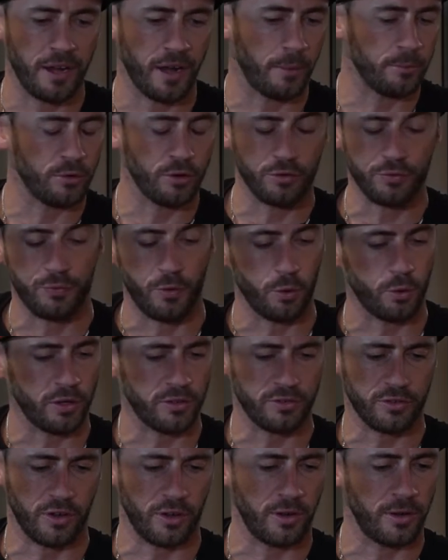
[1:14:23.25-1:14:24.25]
I'm just
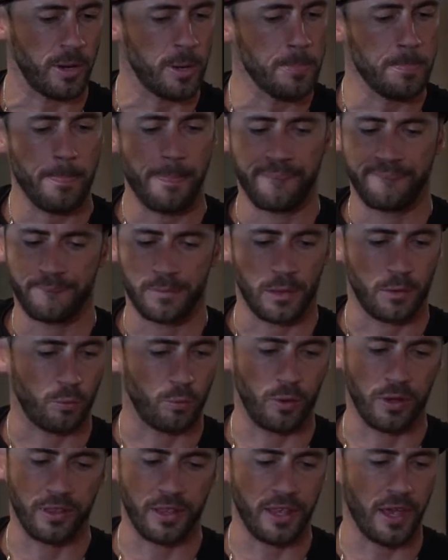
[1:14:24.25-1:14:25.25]
focused on
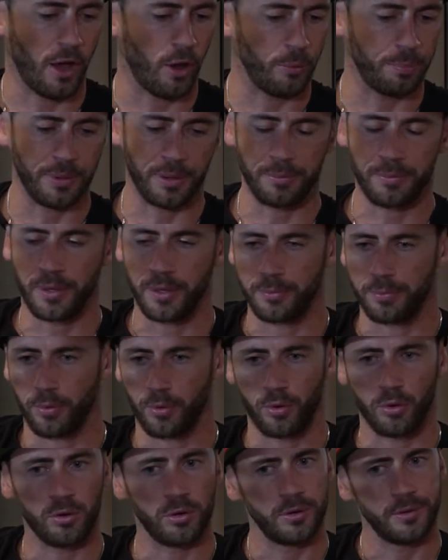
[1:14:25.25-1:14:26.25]
really helping
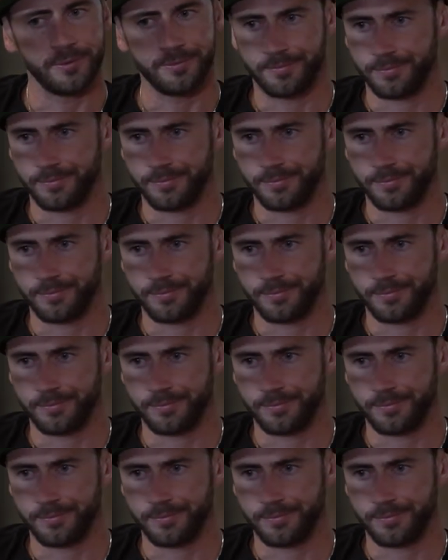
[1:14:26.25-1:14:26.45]
people